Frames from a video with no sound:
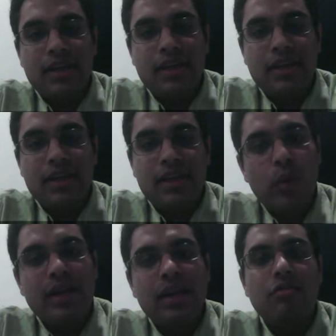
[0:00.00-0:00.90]
Just by
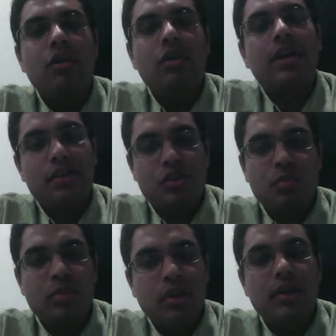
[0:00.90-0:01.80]
waiting for a case to
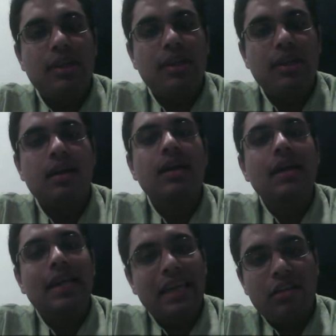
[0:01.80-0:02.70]
be heard, they are
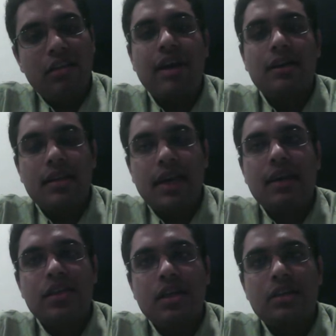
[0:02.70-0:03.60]
in effect
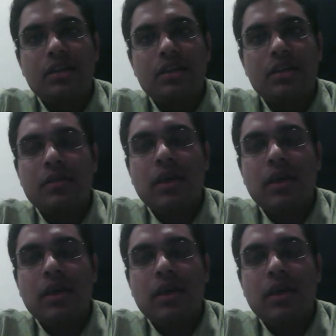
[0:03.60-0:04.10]
denied justice.